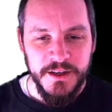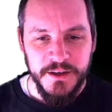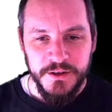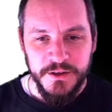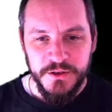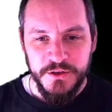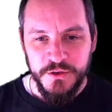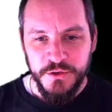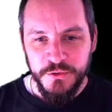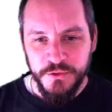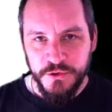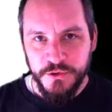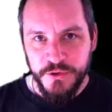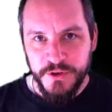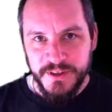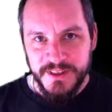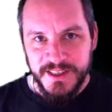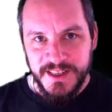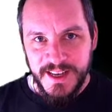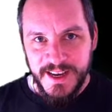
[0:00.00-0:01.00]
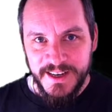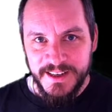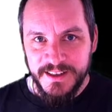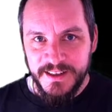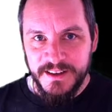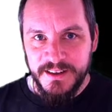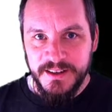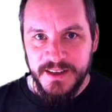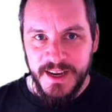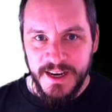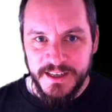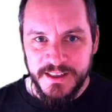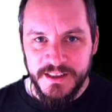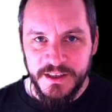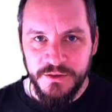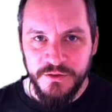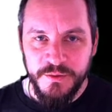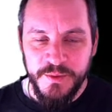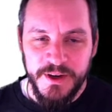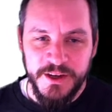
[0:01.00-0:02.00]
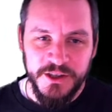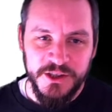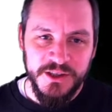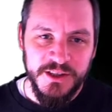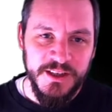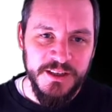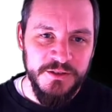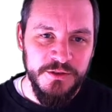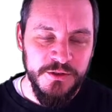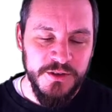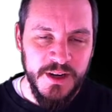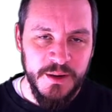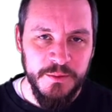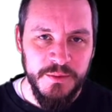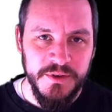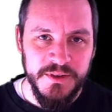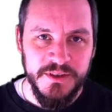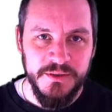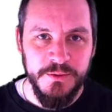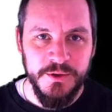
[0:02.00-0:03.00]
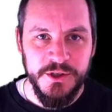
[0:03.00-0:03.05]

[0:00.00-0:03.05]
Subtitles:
to translate text information into numbers,